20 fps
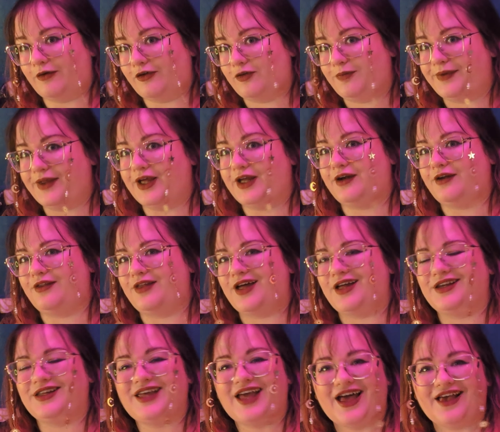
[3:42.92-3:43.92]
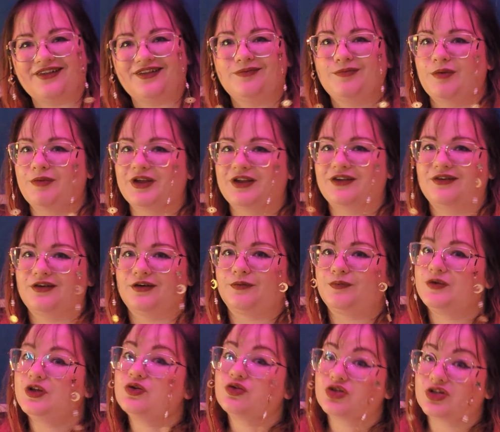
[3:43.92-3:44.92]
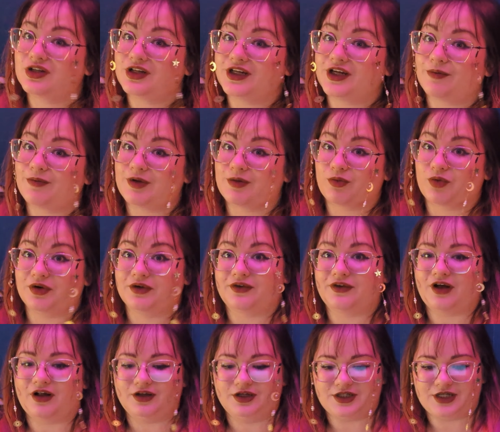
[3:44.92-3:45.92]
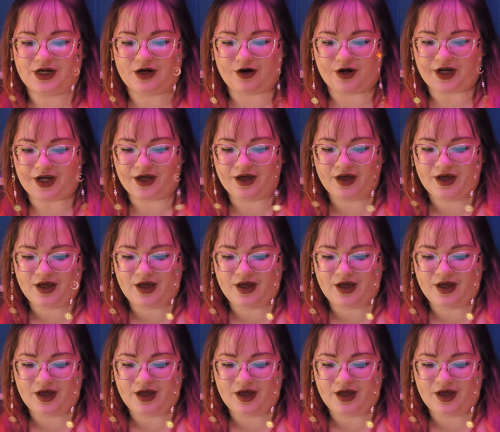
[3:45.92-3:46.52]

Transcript: explain that yes, mimics are usually a bit more solitary,